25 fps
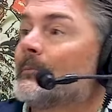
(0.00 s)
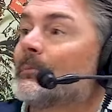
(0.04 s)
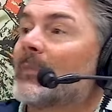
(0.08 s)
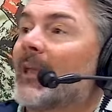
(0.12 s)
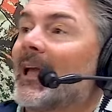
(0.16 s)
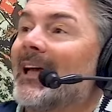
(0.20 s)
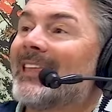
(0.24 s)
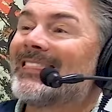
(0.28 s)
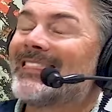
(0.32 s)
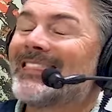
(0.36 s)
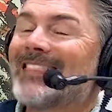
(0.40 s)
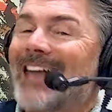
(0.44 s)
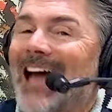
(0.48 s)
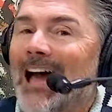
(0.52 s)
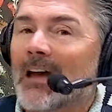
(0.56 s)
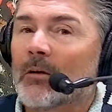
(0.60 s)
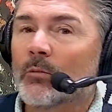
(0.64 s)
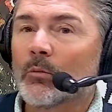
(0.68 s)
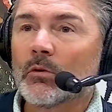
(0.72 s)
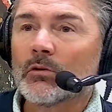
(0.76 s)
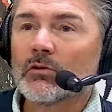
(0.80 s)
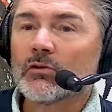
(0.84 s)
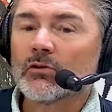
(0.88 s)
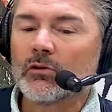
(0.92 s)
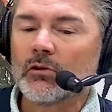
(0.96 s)
And that
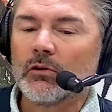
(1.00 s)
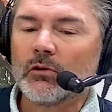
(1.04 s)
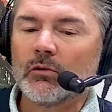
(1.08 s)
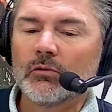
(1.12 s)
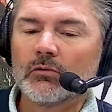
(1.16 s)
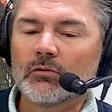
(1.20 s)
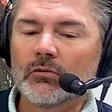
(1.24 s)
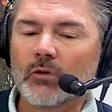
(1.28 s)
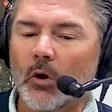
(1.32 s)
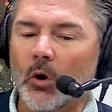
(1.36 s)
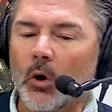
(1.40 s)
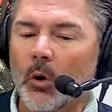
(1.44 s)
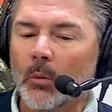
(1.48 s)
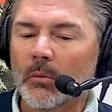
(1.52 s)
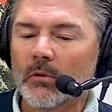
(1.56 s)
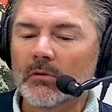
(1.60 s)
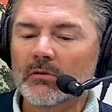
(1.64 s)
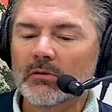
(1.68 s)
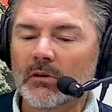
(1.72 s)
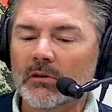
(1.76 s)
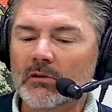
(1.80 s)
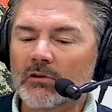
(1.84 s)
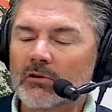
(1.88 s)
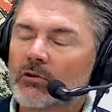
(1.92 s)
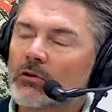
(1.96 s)
was used almost
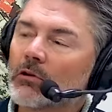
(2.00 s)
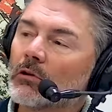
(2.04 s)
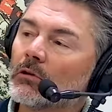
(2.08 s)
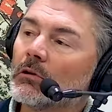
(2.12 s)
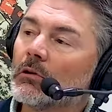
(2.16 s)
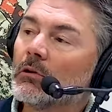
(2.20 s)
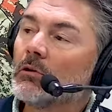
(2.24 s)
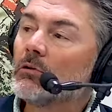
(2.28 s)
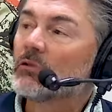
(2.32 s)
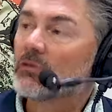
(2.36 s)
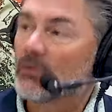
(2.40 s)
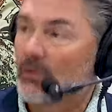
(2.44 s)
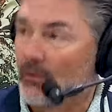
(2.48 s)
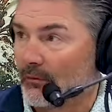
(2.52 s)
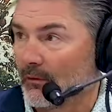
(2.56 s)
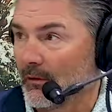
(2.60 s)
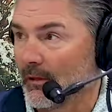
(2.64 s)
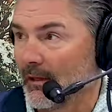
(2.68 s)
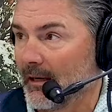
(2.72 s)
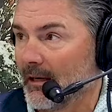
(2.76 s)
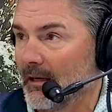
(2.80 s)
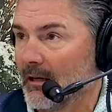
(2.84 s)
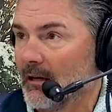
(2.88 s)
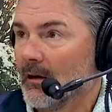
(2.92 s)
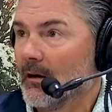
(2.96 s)

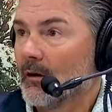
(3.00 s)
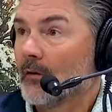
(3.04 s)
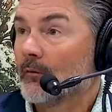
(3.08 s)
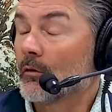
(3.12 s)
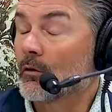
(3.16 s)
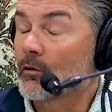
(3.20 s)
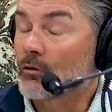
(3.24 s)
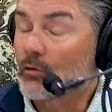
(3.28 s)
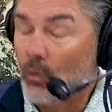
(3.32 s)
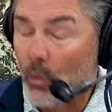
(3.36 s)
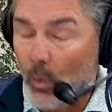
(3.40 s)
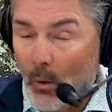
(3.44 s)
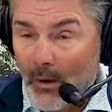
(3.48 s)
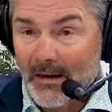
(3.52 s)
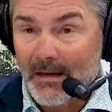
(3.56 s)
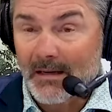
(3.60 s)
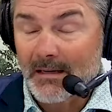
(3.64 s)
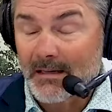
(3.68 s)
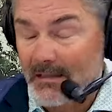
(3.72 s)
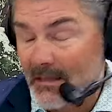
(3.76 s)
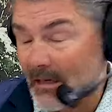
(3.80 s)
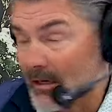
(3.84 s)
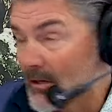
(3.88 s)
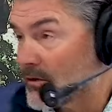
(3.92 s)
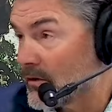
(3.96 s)
exclusively for
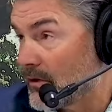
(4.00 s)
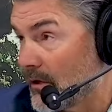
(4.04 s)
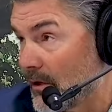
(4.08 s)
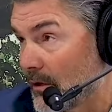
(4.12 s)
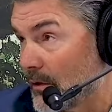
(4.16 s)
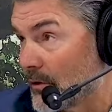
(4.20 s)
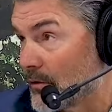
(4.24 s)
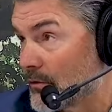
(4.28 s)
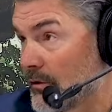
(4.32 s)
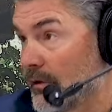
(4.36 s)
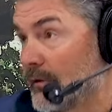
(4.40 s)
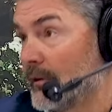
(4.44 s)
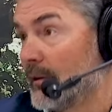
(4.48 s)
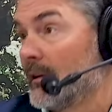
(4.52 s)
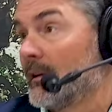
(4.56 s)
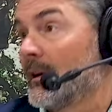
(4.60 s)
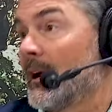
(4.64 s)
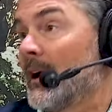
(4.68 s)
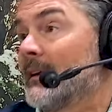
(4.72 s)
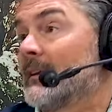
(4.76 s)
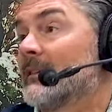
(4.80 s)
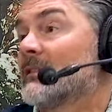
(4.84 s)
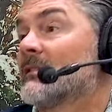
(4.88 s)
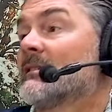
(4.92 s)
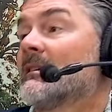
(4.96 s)
26 years in the
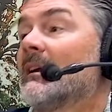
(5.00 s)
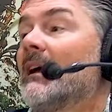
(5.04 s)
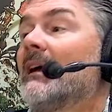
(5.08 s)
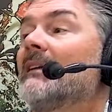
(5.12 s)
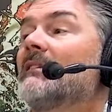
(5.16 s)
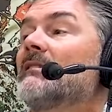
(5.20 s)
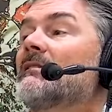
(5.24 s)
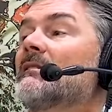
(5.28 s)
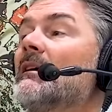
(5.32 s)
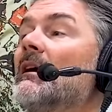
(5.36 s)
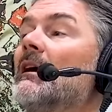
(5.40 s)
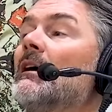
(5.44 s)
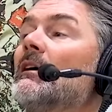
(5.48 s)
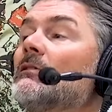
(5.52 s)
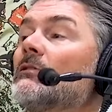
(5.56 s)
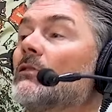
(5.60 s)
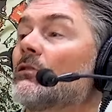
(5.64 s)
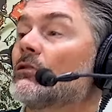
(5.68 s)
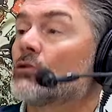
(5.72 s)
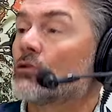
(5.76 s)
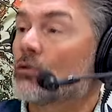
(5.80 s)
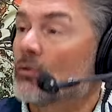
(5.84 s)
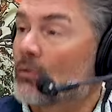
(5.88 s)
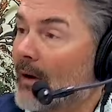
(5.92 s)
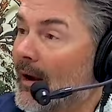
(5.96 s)
United States to
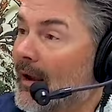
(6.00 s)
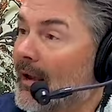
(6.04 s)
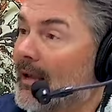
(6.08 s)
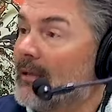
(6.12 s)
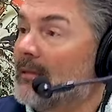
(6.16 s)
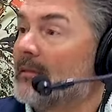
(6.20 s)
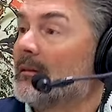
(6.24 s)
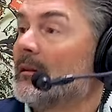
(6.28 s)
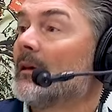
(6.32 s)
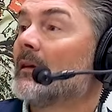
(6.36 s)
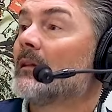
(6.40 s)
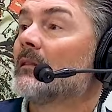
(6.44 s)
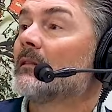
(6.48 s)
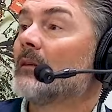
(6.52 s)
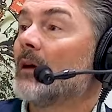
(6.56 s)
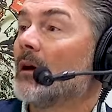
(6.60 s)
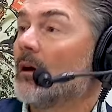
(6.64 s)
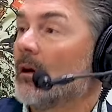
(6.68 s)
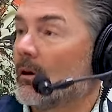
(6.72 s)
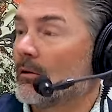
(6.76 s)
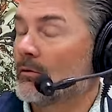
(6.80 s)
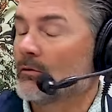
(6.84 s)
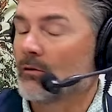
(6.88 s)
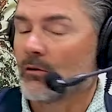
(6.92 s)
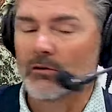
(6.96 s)
train the
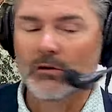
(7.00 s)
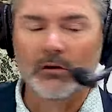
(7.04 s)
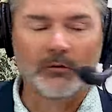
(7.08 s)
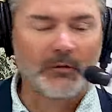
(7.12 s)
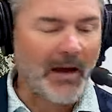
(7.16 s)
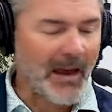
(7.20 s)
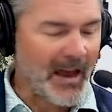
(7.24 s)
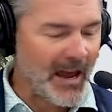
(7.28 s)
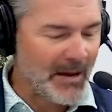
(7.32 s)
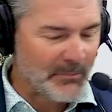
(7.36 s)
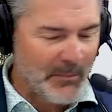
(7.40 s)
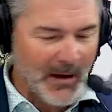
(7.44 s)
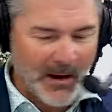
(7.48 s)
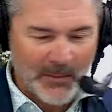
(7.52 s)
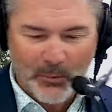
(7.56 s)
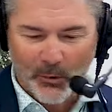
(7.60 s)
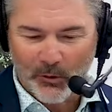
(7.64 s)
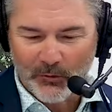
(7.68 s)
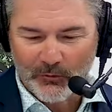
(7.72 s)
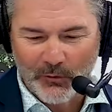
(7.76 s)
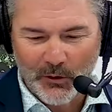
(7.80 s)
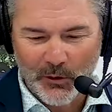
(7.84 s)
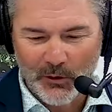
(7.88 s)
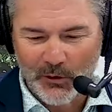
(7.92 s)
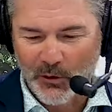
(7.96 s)
hunters. If I had my
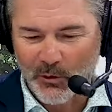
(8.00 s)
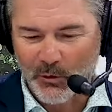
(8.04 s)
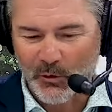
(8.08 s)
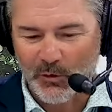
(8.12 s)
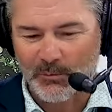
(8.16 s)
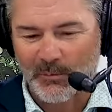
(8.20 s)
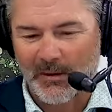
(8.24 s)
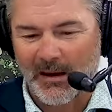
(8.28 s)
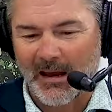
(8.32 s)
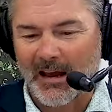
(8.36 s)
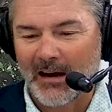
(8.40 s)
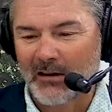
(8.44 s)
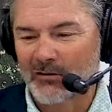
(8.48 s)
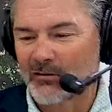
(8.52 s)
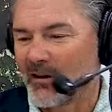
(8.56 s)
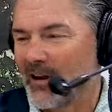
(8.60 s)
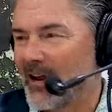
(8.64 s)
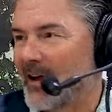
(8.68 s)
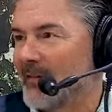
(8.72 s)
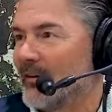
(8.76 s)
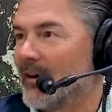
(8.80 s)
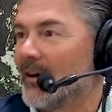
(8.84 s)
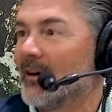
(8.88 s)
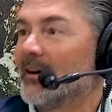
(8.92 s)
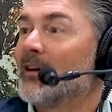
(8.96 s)
portfolio with me, I actually
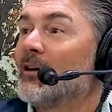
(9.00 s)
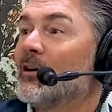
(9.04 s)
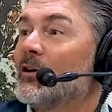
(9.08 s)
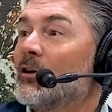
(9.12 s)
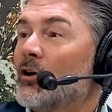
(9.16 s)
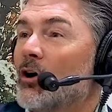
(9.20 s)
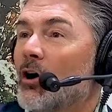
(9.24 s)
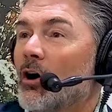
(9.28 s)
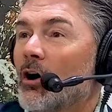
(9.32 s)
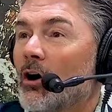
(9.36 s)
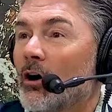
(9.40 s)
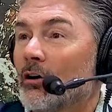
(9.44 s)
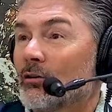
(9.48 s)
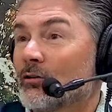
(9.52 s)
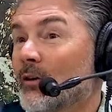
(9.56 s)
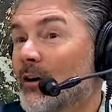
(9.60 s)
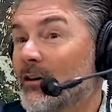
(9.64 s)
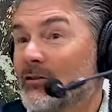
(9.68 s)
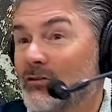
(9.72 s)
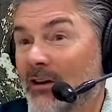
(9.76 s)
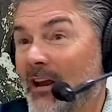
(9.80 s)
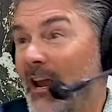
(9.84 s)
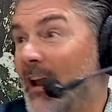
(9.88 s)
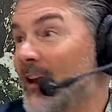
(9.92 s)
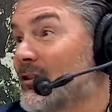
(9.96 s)
have a hunter
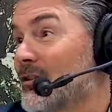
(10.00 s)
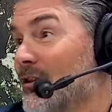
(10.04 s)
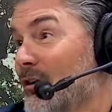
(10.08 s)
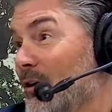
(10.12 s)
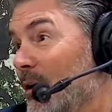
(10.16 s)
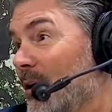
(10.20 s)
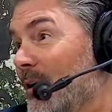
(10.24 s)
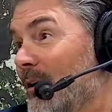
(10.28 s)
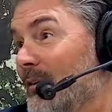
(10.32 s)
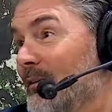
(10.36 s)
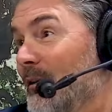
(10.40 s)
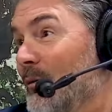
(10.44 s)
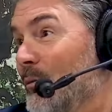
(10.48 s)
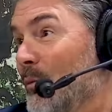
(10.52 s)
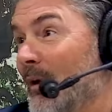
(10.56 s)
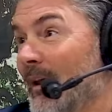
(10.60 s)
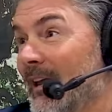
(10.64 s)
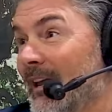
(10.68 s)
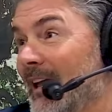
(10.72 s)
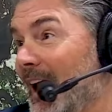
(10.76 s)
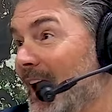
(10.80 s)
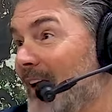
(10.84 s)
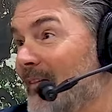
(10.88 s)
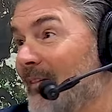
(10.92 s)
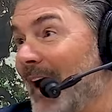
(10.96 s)
education card that we
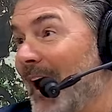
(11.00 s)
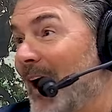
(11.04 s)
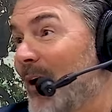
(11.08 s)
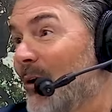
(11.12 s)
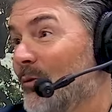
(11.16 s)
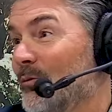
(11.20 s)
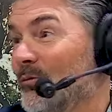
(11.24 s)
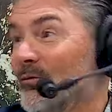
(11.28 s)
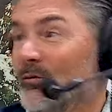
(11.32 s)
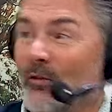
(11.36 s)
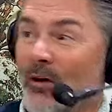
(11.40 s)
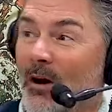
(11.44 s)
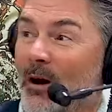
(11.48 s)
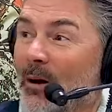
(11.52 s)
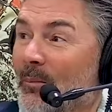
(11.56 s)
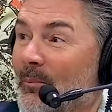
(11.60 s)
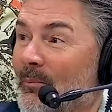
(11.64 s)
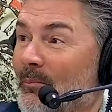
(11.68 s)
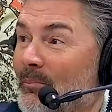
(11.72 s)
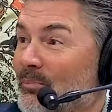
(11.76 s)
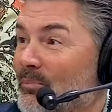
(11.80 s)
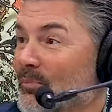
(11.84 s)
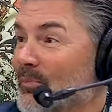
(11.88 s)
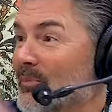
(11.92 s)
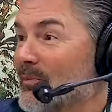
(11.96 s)
gave out
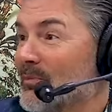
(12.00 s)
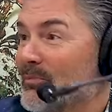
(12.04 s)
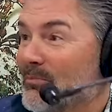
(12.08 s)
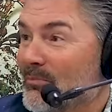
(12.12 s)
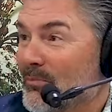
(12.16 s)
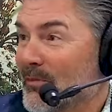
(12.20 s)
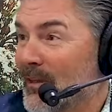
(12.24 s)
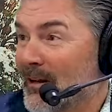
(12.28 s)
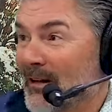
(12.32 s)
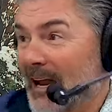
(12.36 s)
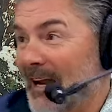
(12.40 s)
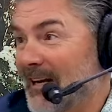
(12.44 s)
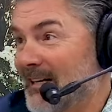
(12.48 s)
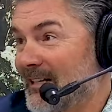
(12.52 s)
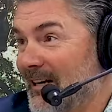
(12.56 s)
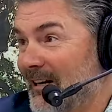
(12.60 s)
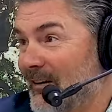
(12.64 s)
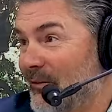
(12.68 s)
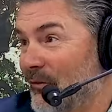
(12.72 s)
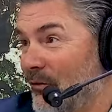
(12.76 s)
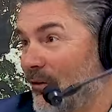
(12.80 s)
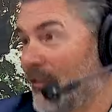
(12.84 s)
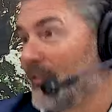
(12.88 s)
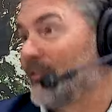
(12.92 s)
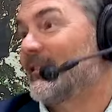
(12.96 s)
from the
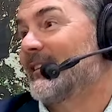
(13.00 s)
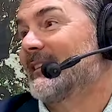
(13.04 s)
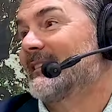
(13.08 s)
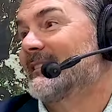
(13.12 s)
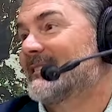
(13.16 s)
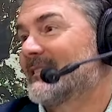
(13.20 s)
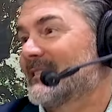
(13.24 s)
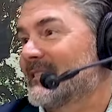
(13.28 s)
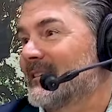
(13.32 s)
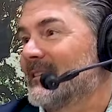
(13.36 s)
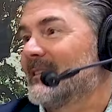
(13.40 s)
1950s.